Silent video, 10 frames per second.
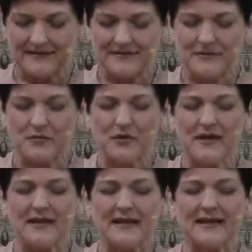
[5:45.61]
So
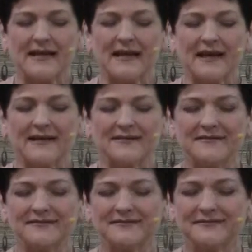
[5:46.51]
breathe in again.
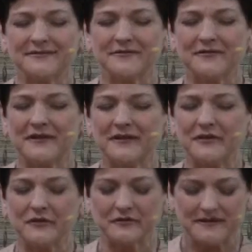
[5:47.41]
Feel
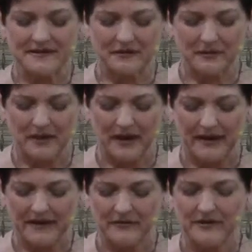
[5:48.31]
your physical
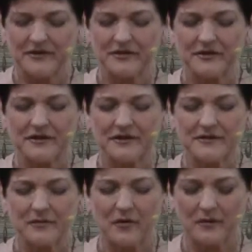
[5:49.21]
body and return to
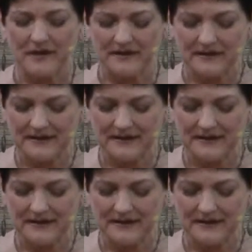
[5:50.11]
this moment.